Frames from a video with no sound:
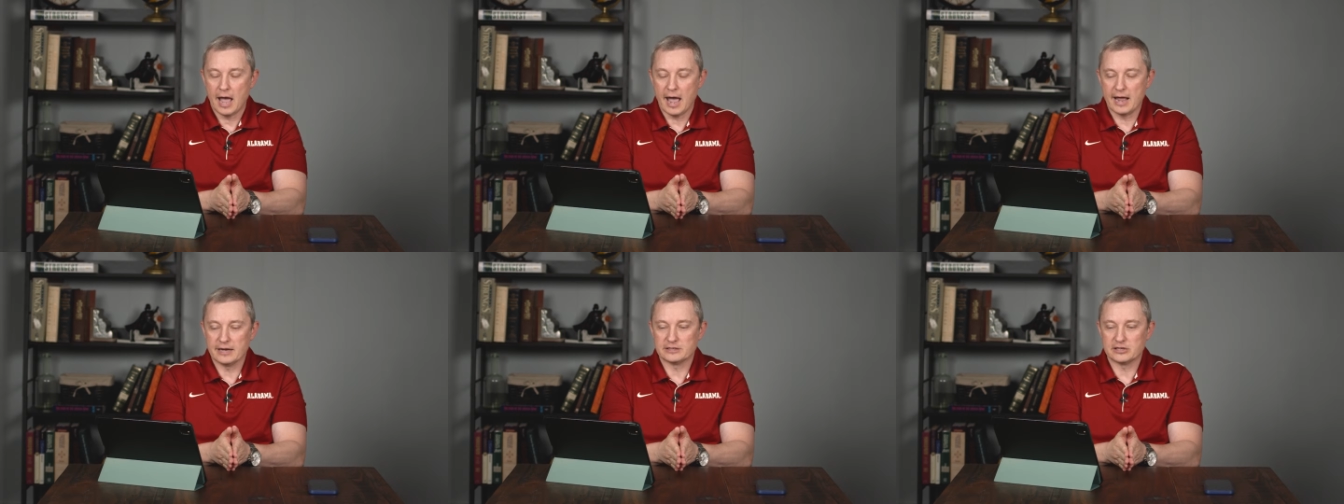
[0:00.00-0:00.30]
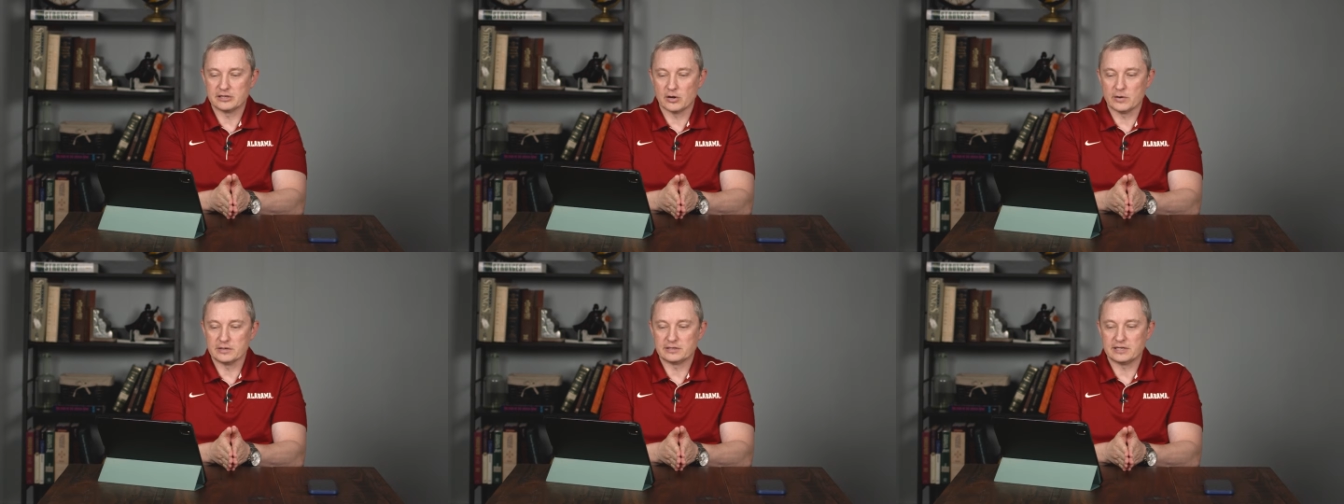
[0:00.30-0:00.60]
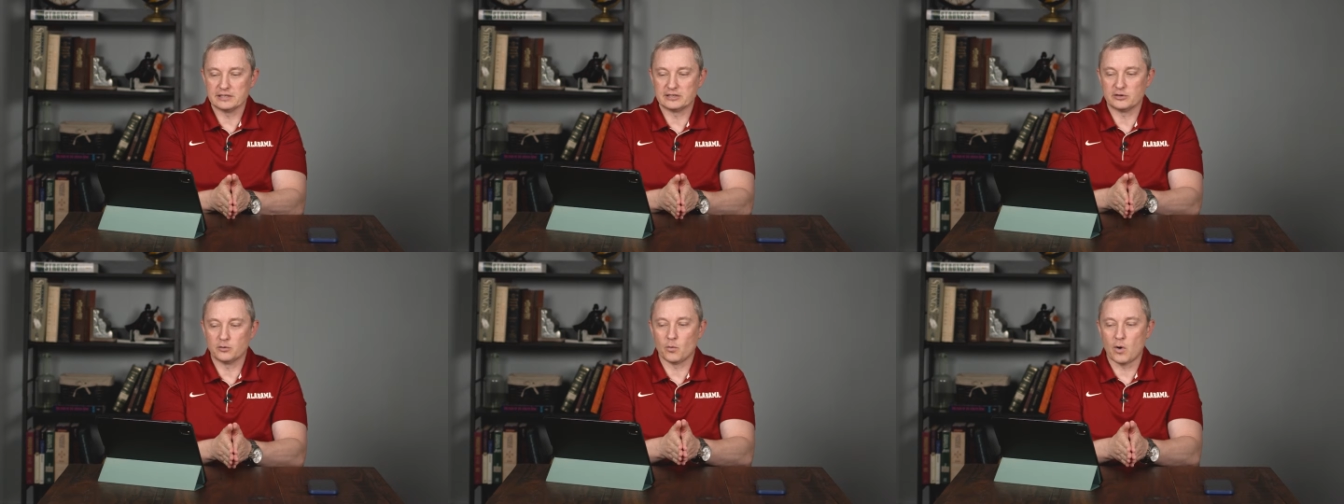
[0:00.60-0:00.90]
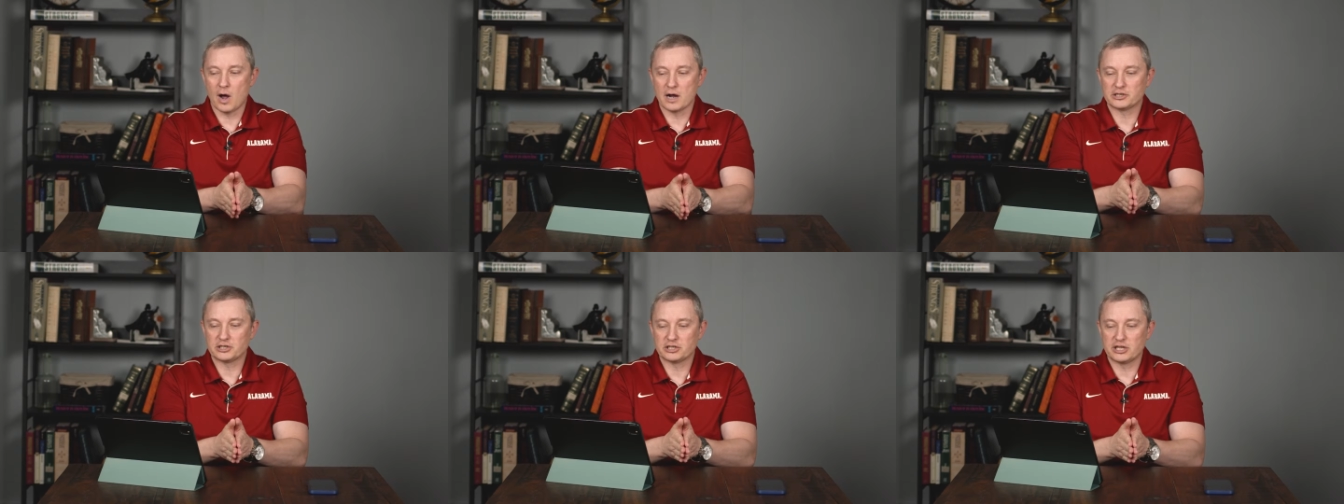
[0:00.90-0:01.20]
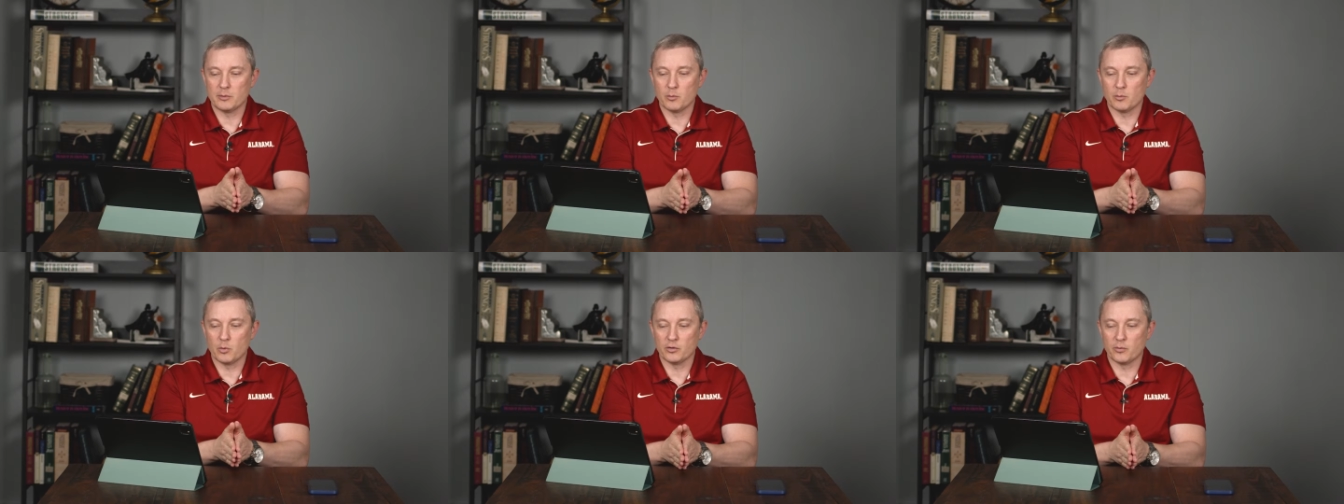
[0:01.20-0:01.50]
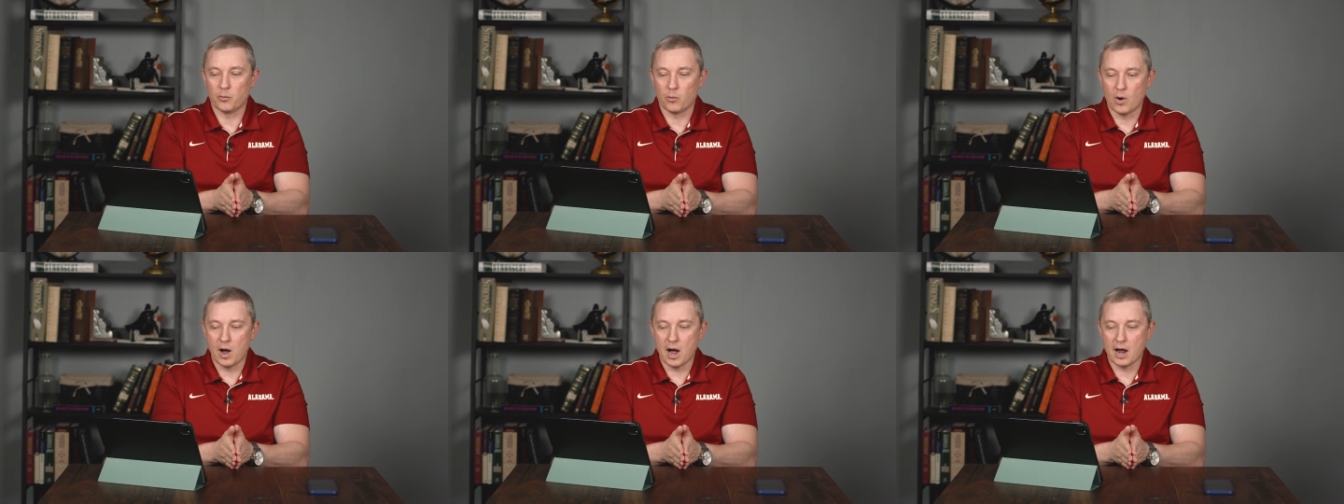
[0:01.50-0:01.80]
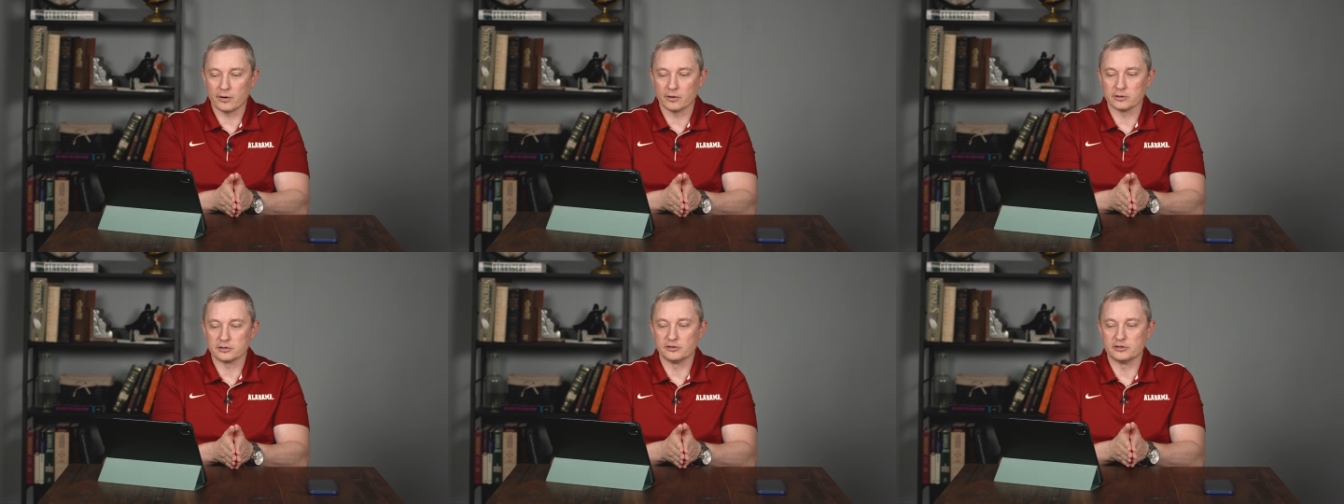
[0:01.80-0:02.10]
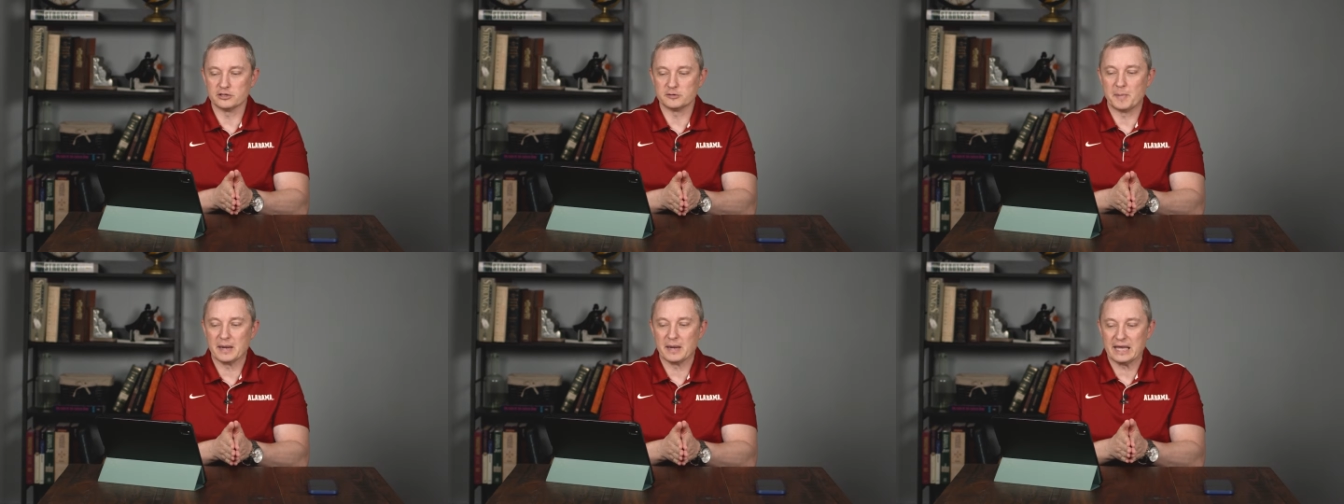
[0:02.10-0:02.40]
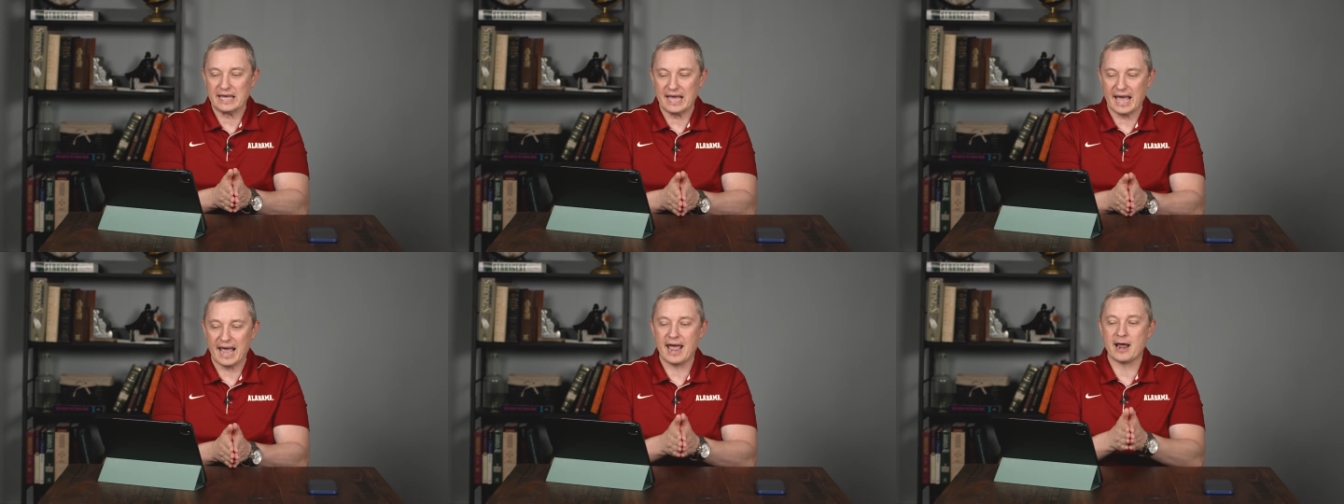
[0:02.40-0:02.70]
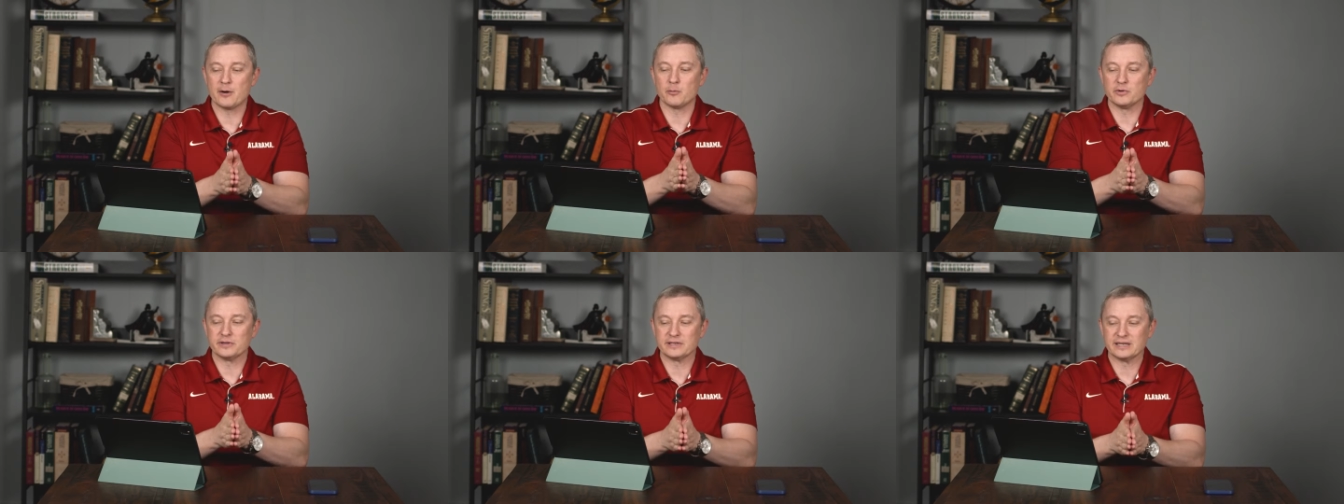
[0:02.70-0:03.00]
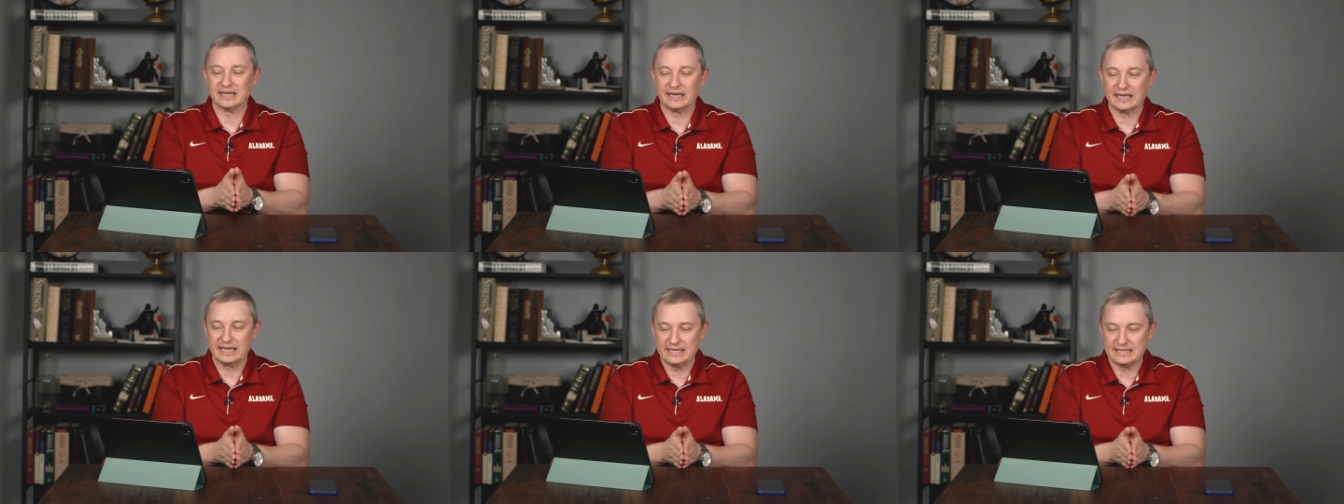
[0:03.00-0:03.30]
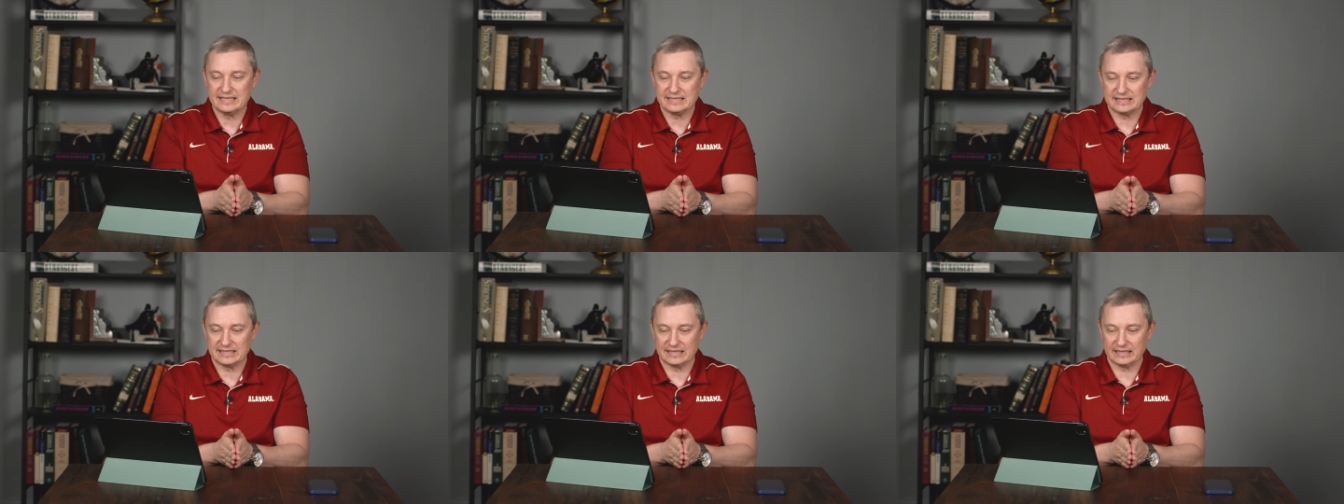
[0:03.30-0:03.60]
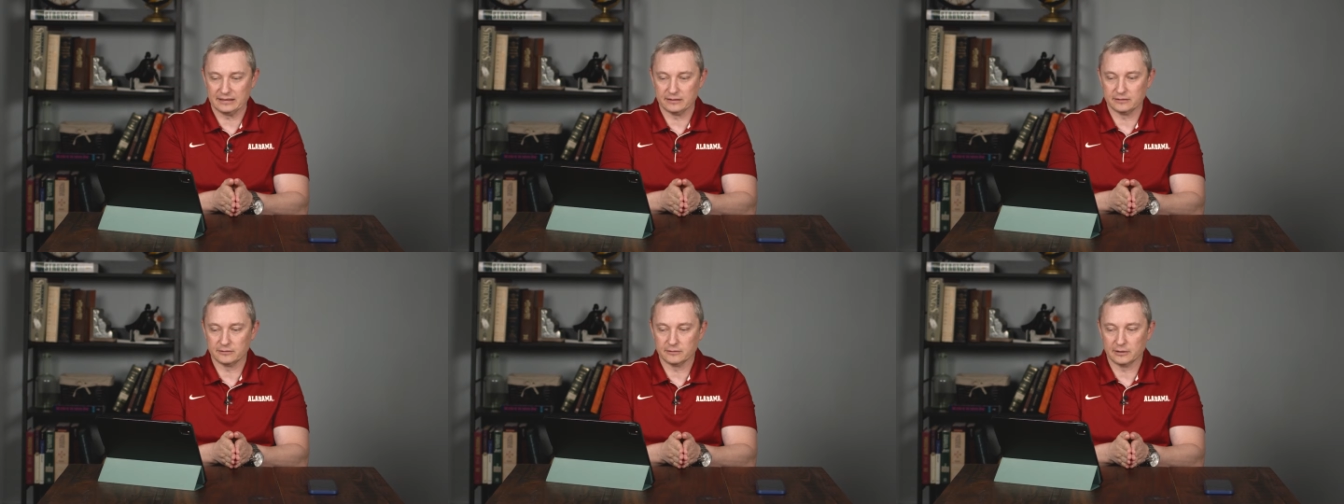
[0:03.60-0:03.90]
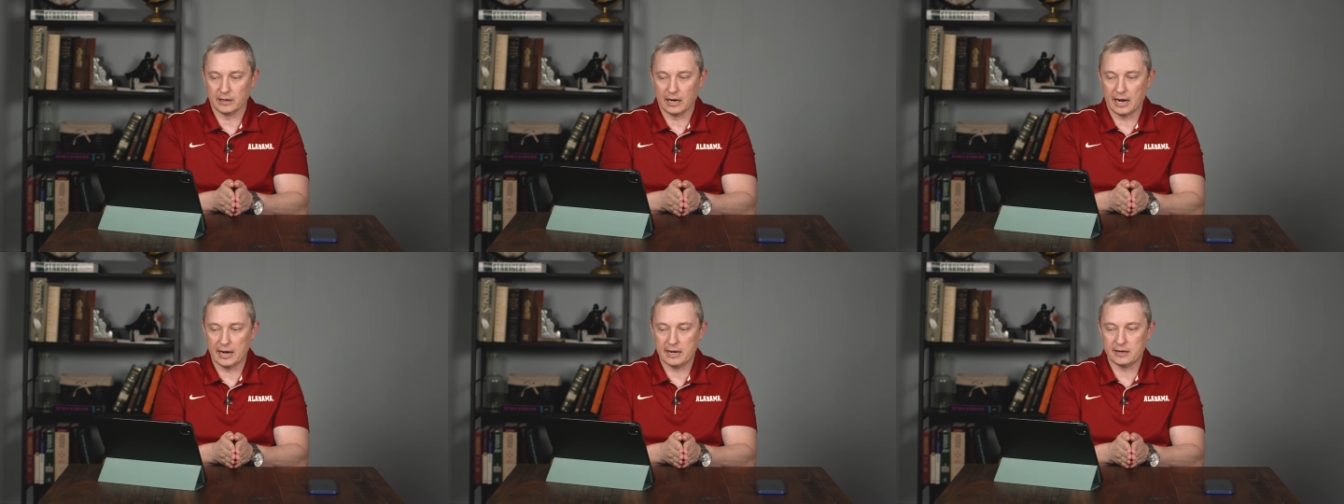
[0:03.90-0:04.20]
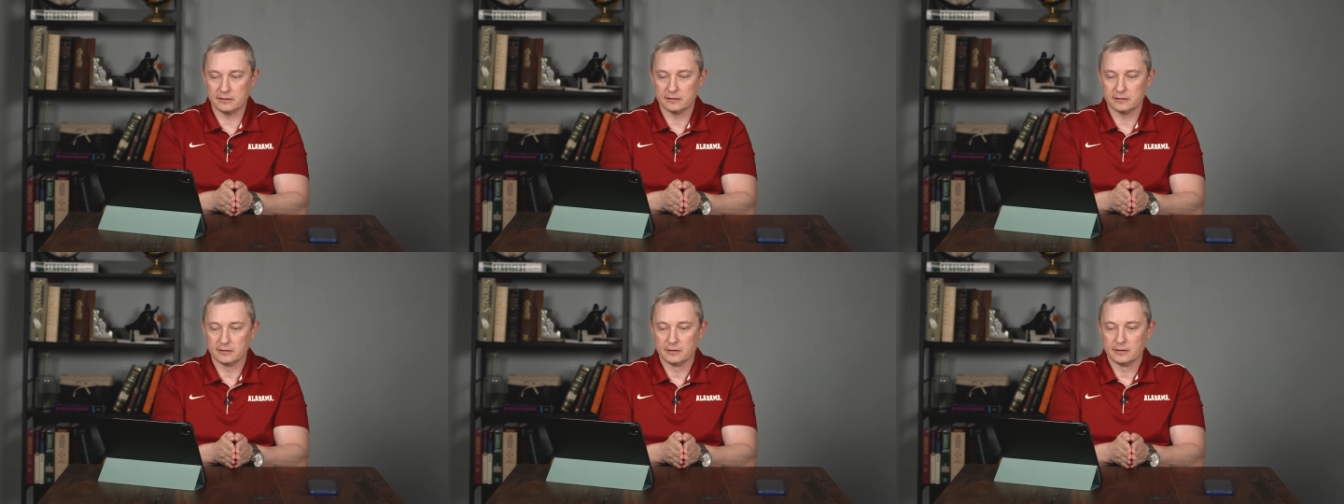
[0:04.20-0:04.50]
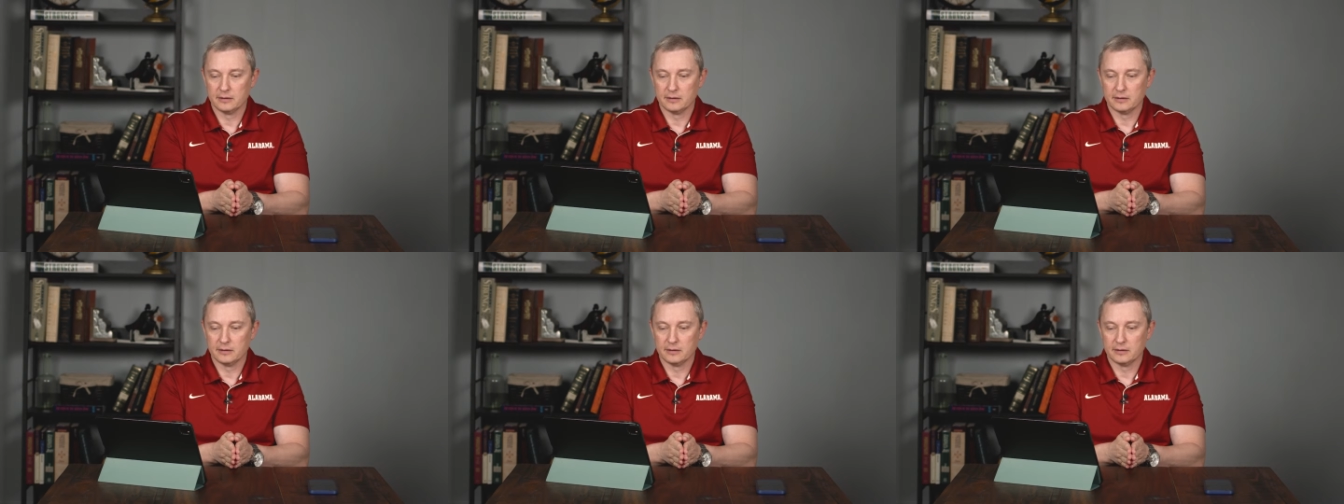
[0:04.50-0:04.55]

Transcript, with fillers: And so it says, and wash them with water. So this began with cleansing, right?